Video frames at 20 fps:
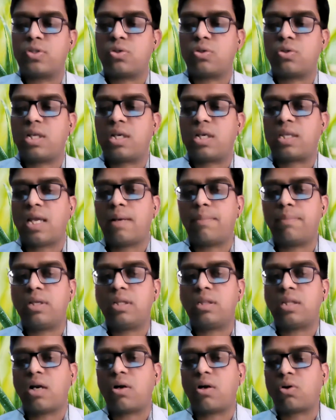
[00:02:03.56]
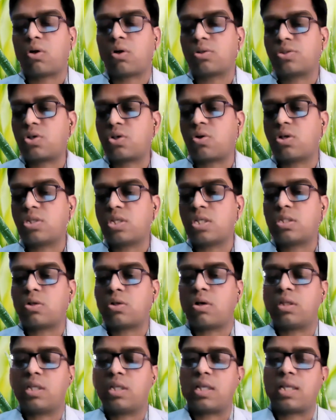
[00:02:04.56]
So there can be thyrotoxicosis
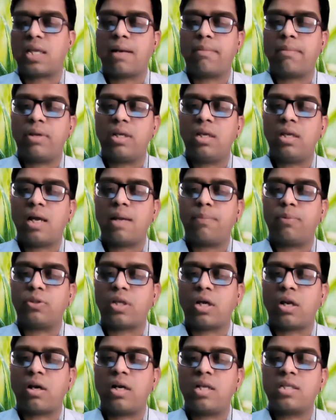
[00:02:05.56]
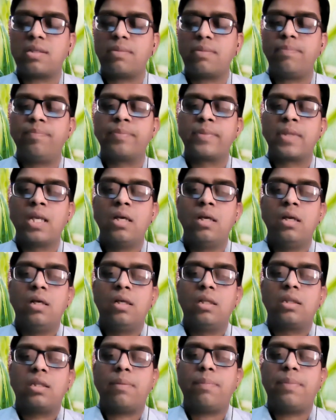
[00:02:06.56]
or there can be hypothyroidism.
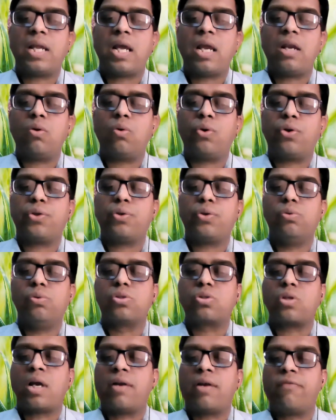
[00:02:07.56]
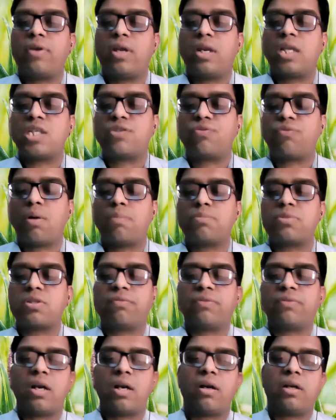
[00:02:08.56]
The benign nodules and various forms of
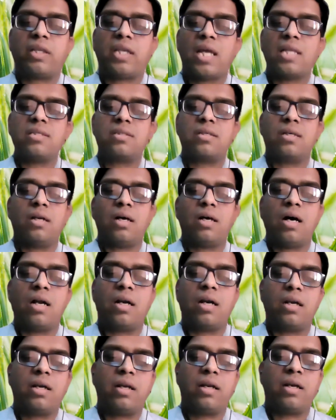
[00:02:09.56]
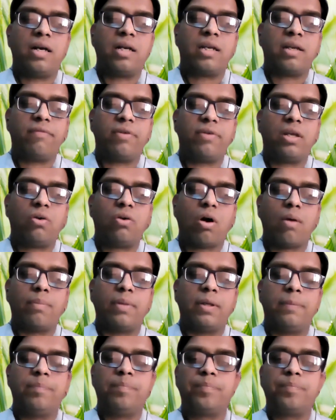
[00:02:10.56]
thyroid cancer are relatively
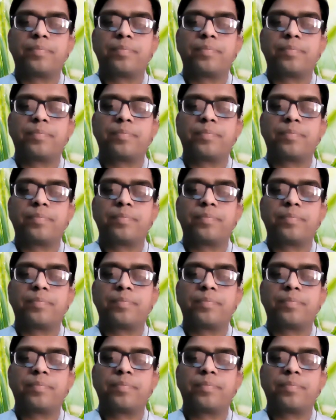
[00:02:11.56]
common.